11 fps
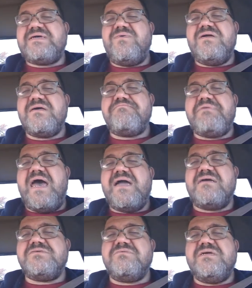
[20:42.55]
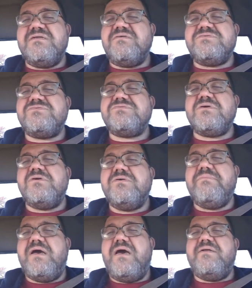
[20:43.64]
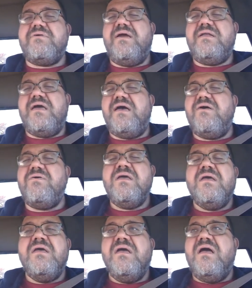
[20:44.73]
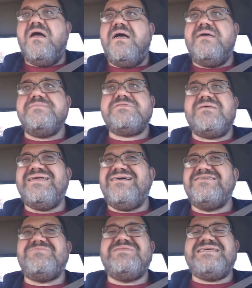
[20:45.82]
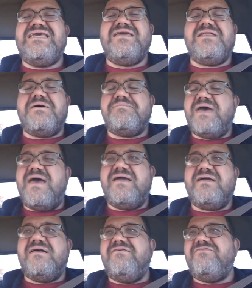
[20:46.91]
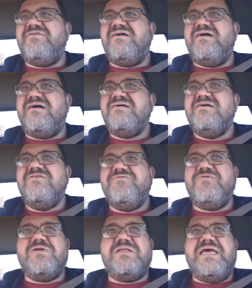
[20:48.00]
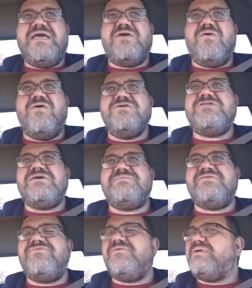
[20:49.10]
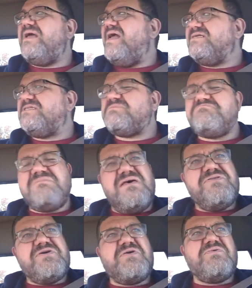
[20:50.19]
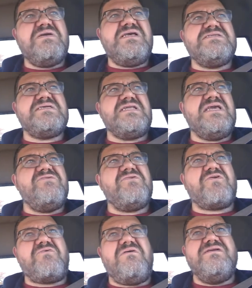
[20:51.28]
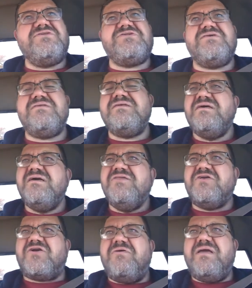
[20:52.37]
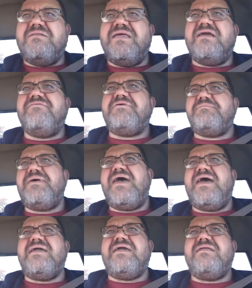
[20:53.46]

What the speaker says: I want a bag of Doritos so bad right now. Somebody else was eating a bag of Frito-Lay corn chips in front of me. I could smell the grease and hear the crunch and the crinkling of the bag.